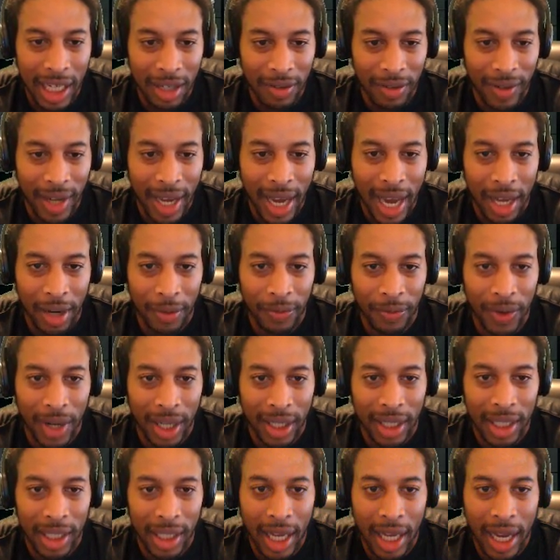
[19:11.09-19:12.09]
He even had a
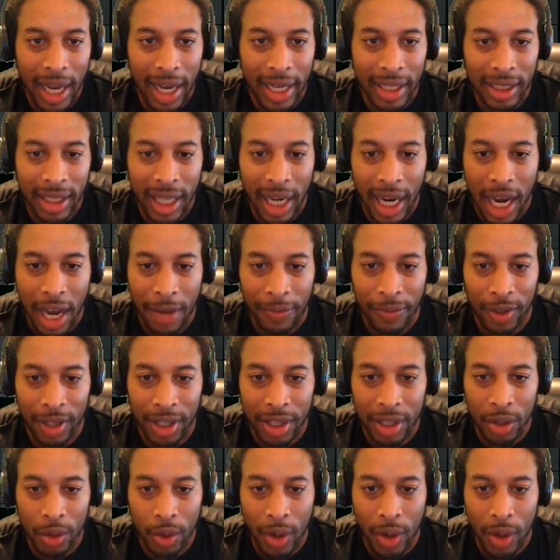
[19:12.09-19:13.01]
fucking gas can for the